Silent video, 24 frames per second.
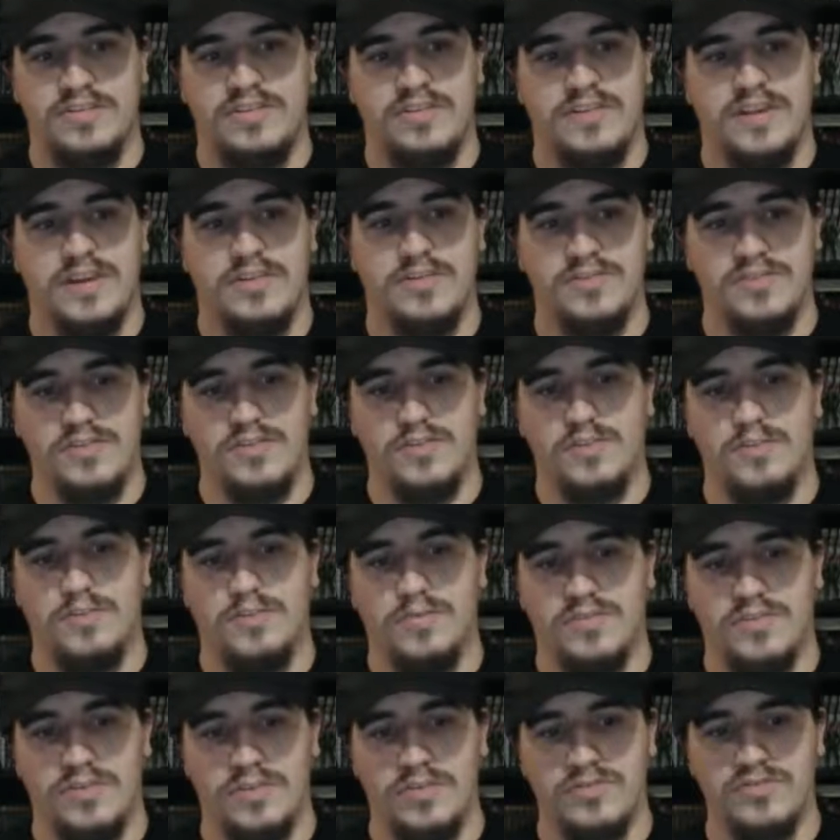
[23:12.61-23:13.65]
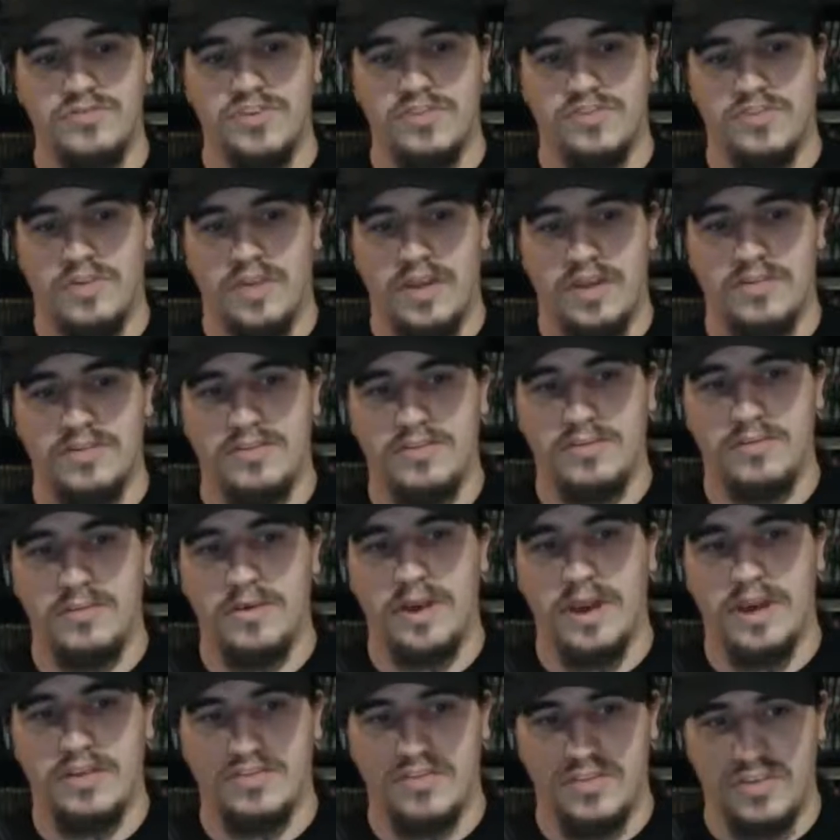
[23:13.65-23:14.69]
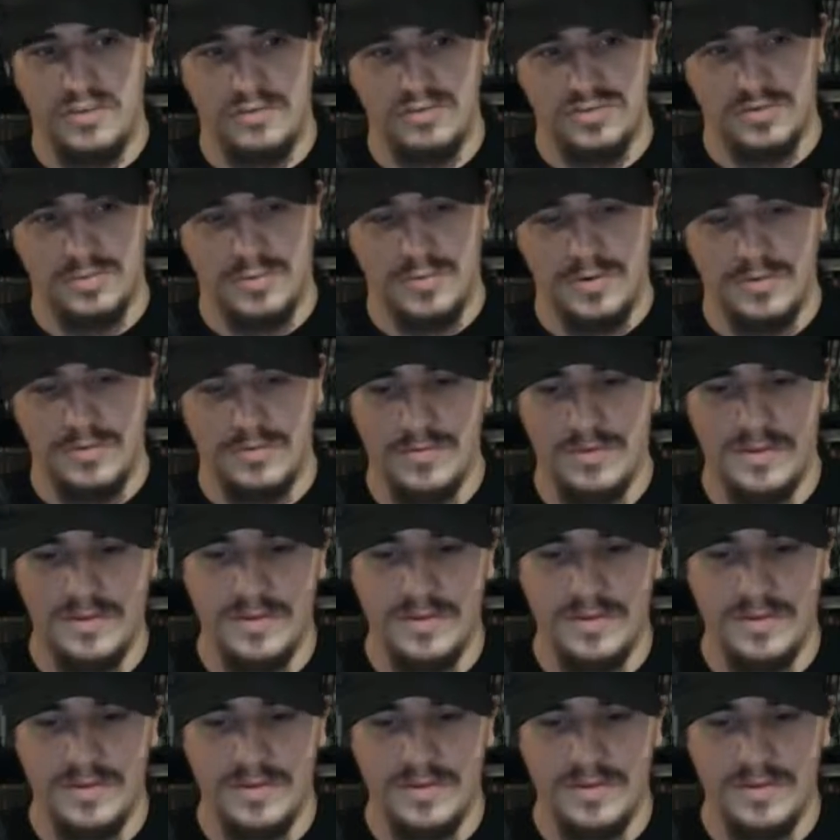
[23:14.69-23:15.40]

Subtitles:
tells you to just do an execution move.